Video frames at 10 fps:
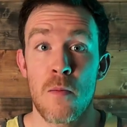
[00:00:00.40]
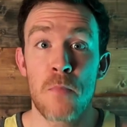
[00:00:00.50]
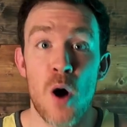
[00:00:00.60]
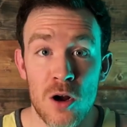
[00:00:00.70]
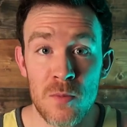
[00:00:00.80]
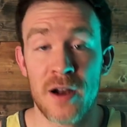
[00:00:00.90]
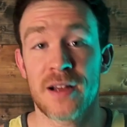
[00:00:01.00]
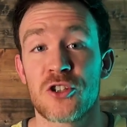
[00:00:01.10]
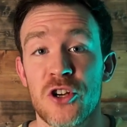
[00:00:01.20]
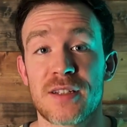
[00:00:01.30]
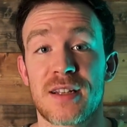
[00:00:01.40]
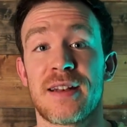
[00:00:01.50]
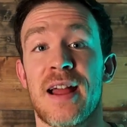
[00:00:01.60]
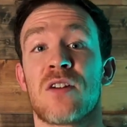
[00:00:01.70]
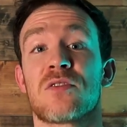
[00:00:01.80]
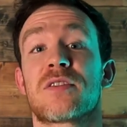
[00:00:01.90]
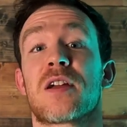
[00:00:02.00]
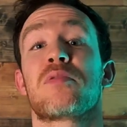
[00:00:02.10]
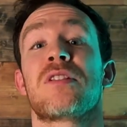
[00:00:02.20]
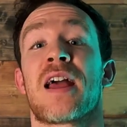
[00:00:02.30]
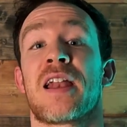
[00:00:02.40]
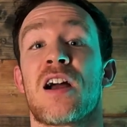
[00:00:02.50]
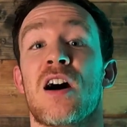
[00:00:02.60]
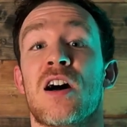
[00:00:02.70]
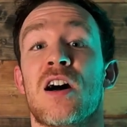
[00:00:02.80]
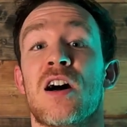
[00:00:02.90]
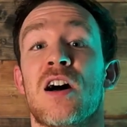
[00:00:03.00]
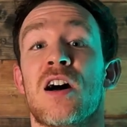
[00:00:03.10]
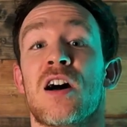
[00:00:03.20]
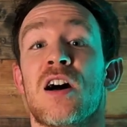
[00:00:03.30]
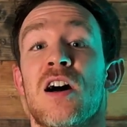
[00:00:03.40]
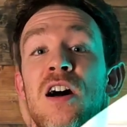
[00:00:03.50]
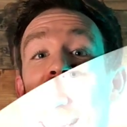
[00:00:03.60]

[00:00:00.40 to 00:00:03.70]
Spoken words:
Pokemon has just announced they're planning on reprinting